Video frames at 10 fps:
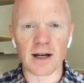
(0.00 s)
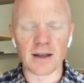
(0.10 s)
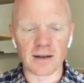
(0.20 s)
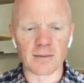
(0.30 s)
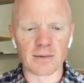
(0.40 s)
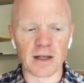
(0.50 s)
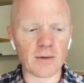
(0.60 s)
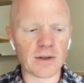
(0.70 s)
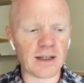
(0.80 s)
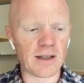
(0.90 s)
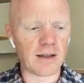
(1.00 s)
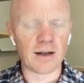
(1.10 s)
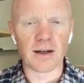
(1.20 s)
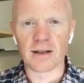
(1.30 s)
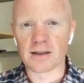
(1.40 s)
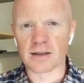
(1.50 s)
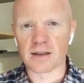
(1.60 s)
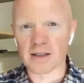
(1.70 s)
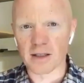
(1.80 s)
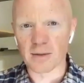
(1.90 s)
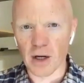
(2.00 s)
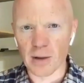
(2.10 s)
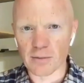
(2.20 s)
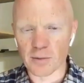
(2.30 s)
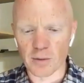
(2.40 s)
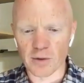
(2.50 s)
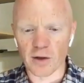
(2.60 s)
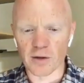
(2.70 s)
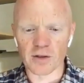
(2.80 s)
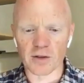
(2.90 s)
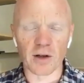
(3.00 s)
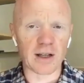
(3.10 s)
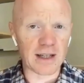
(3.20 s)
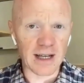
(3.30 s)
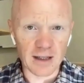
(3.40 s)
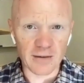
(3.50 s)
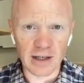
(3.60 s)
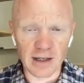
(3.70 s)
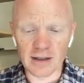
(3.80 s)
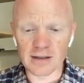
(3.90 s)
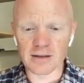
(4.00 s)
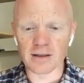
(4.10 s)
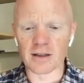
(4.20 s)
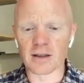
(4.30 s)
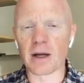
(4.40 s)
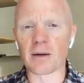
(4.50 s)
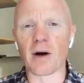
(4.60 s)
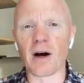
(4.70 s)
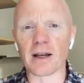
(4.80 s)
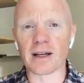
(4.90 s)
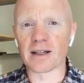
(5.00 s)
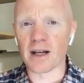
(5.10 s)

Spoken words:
I think not only is causing problems with regards to chronically elevated insulin and the metabolic